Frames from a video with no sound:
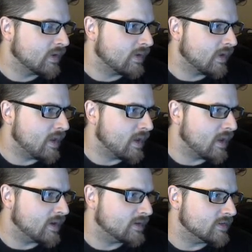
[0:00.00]

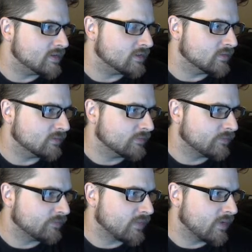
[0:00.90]
And
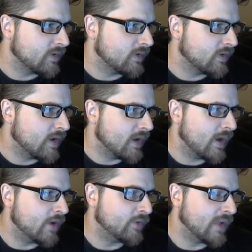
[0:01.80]
I
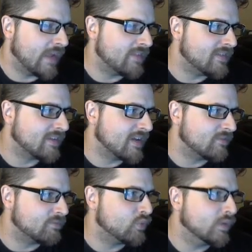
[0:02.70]
already had this kind of
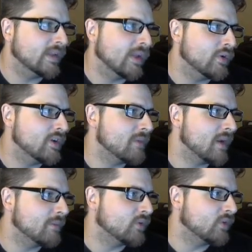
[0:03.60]
preloaded, but I'm
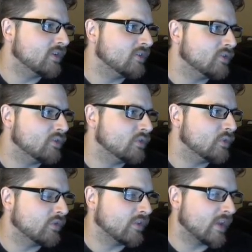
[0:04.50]
going to
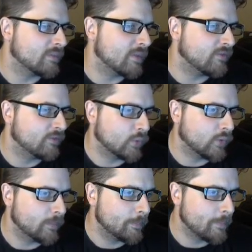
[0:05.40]
select my floor.
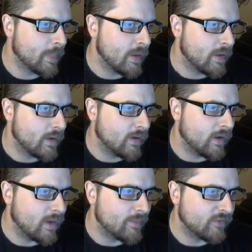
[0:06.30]
And
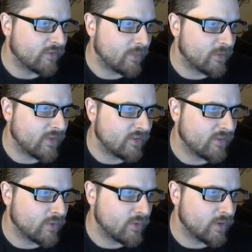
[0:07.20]
there's a couple of things I want to
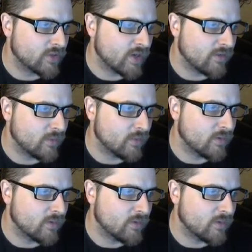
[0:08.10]
watch out for.